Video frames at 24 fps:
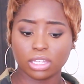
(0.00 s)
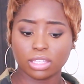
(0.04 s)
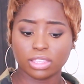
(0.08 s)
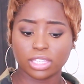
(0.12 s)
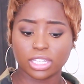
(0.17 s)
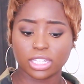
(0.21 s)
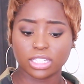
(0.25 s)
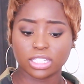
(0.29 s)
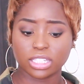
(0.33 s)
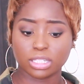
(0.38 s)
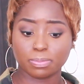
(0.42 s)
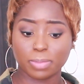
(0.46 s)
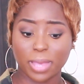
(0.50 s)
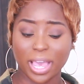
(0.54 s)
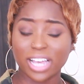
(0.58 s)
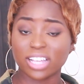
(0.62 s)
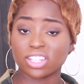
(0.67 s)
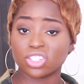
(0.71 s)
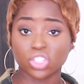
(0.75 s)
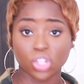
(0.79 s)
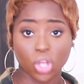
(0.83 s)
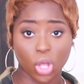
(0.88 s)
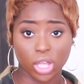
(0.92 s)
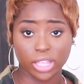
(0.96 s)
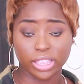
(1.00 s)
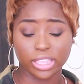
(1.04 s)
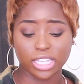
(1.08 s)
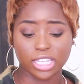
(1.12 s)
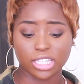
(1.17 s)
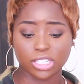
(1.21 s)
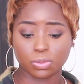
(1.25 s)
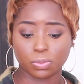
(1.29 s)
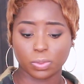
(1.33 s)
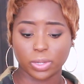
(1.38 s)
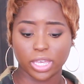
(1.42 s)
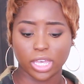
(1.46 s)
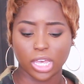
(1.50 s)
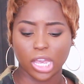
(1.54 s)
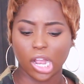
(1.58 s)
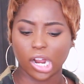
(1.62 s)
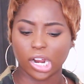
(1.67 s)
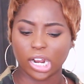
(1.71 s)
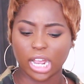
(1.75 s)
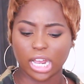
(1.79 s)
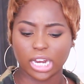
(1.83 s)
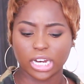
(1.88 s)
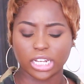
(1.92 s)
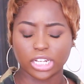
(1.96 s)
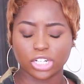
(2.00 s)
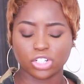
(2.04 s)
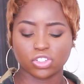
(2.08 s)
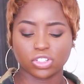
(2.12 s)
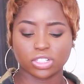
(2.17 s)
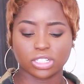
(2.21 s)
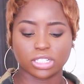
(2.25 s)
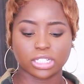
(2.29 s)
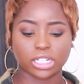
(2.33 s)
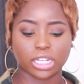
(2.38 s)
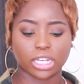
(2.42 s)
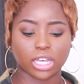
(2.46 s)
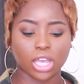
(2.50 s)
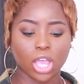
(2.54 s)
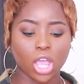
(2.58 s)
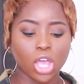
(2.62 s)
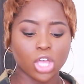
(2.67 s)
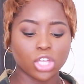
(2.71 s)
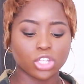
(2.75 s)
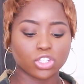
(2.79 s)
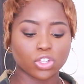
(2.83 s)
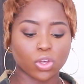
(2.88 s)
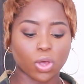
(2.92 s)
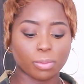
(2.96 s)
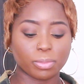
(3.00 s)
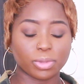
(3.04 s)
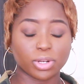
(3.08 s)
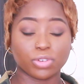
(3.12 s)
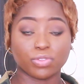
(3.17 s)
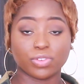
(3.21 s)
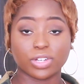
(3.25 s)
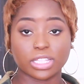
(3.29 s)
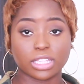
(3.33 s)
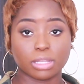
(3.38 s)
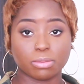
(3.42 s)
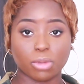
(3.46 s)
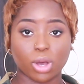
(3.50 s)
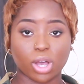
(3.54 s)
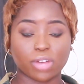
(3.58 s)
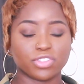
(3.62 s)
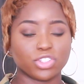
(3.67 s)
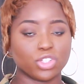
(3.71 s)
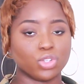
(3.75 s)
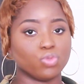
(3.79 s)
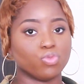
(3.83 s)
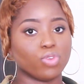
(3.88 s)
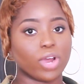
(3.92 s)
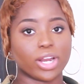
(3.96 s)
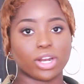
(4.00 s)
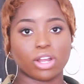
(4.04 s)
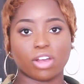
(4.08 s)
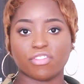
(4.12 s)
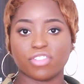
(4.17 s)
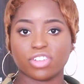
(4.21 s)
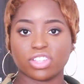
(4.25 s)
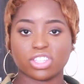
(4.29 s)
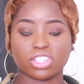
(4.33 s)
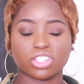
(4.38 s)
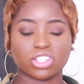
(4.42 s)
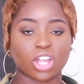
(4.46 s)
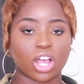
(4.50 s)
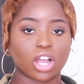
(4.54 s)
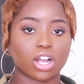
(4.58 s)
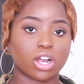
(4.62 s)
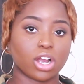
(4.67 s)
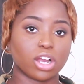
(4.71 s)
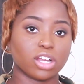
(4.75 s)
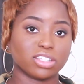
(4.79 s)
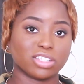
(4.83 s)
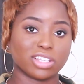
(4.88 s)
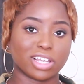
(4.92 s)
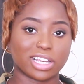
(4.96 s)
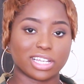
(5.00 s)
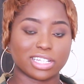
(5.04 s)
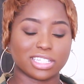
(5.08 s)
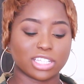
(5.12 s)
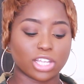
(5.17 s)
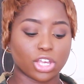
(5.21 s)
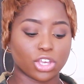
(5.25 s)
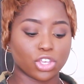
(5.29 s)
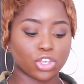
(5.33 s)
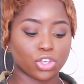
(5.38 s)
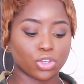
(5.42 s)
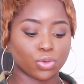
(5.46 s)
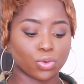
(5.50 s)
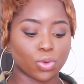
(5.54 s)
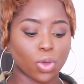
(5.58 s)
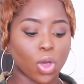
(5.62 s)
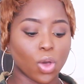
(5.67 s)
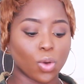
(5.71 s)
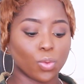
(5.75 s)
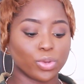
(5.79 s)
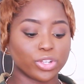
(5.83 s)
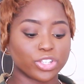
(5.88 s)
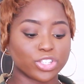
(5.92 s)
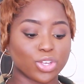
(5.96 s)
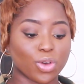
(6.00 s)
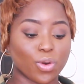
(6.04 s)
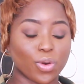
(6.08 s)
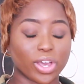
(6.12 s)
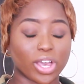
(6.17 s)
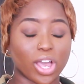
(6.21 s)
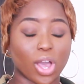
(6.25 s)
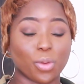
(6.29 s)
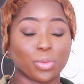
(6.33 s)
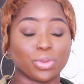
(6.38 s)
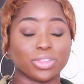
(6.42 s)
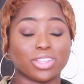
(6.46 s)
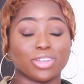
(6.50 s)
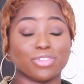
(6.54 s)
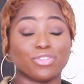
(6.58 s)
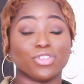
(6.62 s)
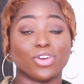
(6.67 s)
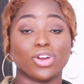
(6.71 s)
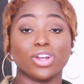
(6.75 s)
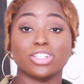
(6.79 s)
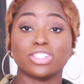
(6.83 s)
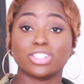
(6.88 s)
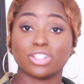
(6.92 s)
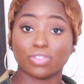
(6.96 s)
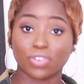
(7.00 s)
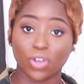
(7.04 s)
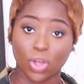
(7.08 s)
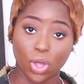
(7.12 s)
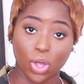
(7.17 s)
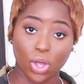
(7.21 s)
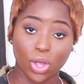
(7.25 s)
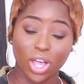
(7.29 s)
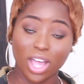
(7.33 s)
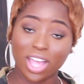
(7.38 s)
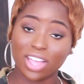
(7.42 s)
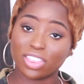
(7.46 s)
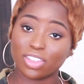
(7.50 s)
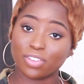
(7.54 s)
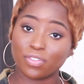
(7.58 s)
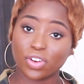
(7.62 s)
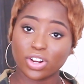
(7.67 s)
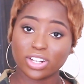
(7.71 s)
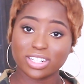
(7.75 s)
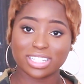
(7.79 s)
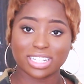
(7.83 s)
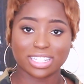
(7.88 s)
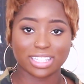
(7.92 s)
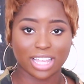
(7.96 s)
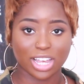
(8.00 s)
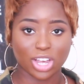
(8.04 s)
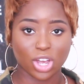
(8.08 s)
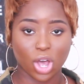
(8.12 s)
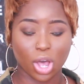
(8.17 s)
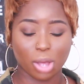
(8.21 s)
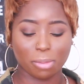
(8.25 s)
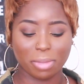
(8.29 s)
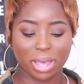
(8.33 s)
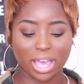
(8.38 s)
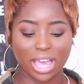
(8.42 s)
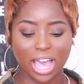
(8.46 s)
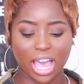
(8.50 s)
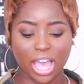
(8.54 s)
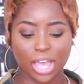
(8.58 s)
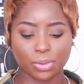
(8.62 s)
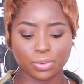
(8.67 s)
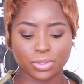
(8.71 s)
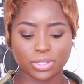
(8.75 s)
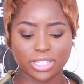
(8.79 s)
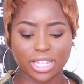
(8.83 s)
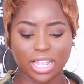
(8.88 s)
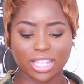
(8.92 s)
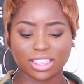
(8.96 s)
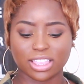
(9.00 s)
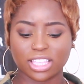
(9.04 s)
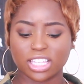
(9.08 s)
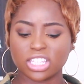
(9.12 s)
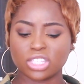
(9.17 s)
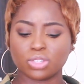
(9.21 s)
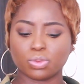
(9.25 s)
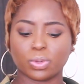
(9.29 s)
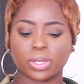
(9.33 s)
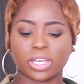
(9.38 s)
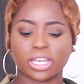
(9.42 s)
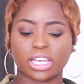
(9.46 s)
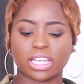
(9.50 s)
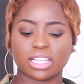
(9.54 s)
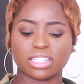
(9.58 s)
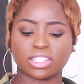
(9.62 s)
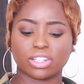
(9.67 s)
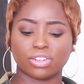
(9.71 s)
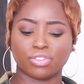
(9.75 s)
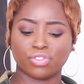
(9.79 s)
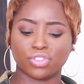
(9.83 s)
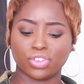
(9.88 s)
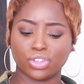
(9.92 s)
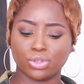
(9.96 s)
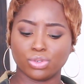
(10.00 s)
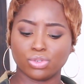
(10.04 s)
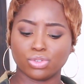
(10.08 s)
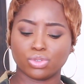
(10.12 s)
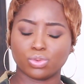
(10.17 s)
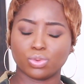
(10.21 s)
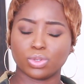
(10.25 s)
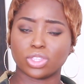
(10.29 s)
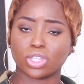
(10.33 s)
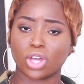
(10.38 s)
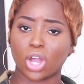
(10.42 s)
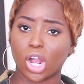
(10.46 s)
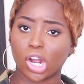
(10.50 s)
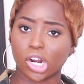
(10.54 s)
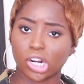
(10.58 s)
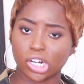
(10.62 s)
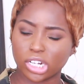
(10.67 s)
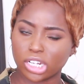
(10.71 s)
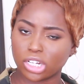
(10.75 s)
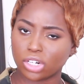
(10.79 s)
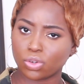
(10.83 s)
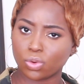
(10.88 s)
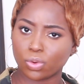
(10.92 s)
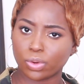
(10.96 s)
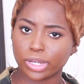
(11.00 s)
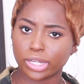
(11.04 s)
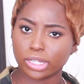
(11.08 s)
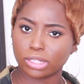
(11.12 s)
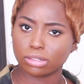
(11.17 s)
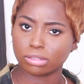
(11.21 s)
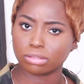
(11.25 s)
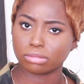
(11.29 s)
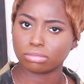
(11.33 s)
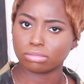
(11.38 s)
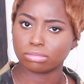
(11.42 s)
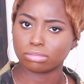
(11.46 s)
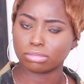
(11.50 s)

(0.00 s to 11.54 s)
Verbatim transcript: the specs on this wig are kind of interesting, so I'm going to read them off to you right off of the stock card so I can tell you what's going on with it. First of all, the first thing that caught my eye was that this wig is infused with argan oil.